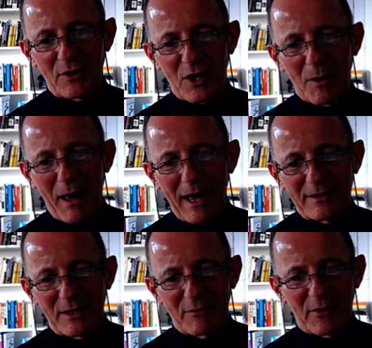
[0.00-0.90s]
command
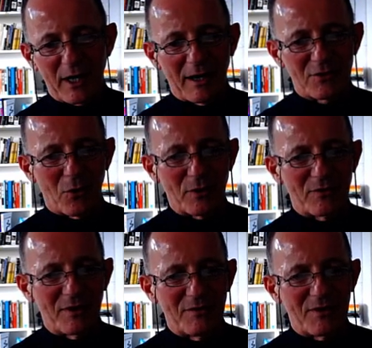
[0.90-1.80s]
here, very high score, you
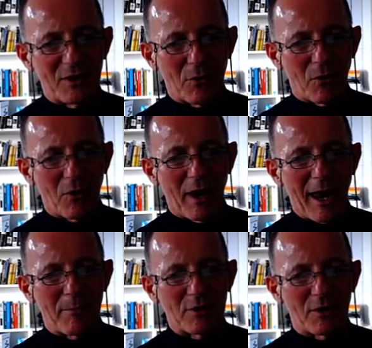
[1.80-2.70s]
see 0
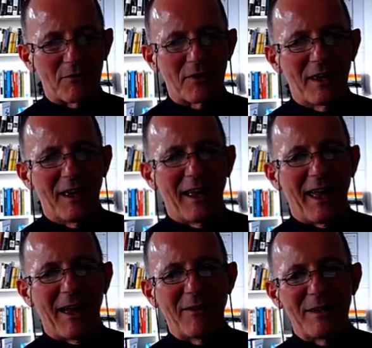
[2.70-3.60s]
collaborative,
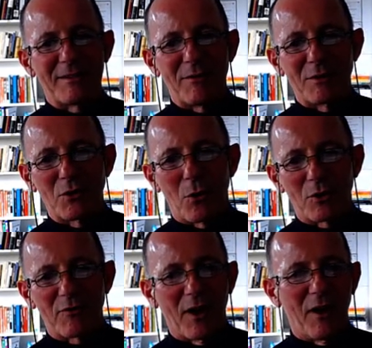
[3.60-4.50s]
see
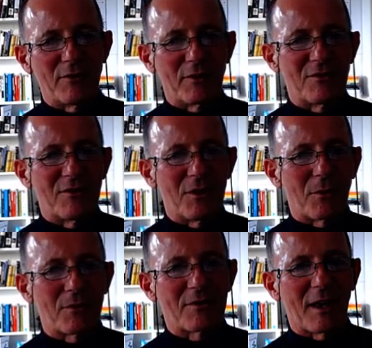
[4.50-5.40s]
resourceful 100, 0
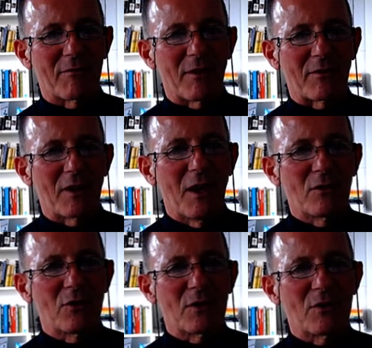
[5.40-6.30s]
selfless.
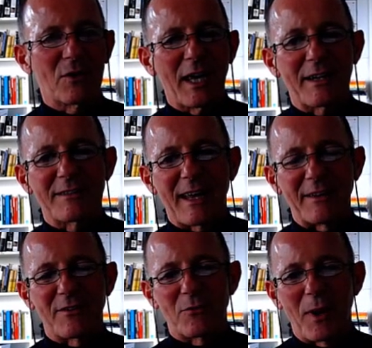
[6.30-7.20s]
So you get a
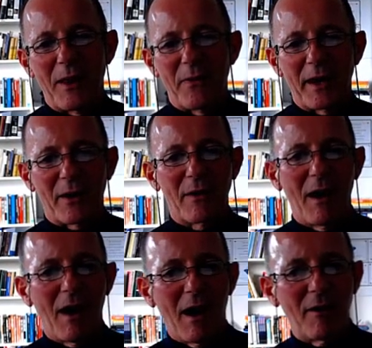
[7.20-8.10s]
sense as well there
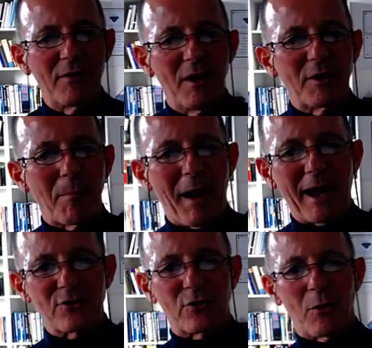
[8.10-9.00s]
of the
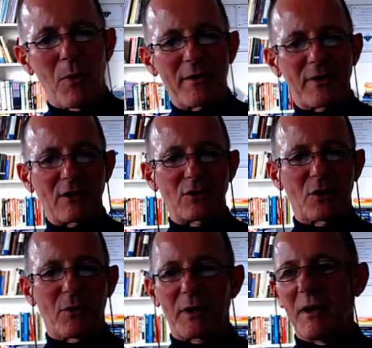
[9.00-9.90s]
pattern of what's actually
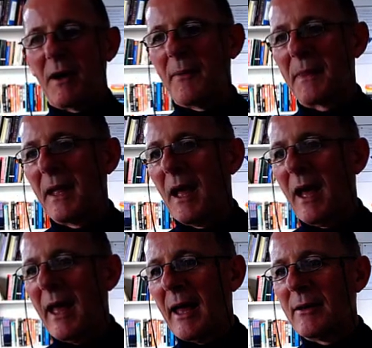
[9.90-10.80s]
going on.
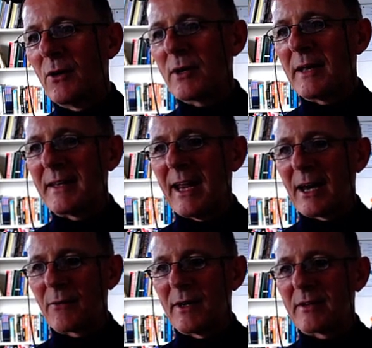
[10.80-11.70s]
Looking at the
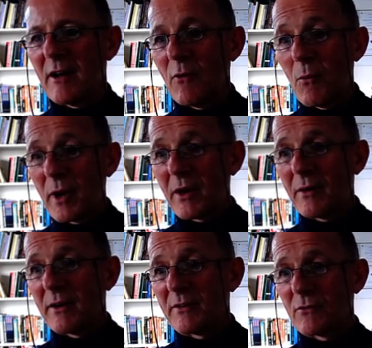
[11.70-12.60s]
areas of
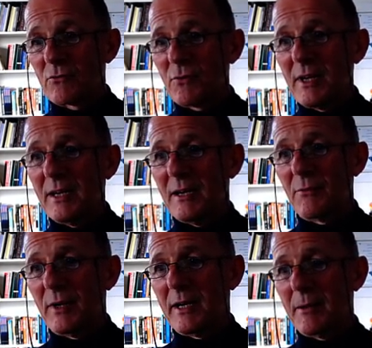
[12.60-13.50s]
awareness is really,
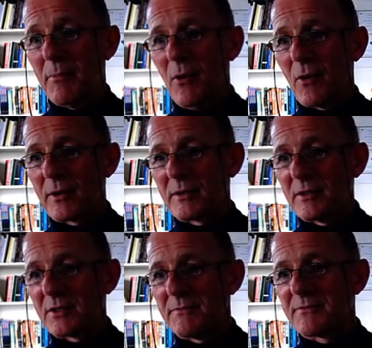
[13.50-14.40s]
really important.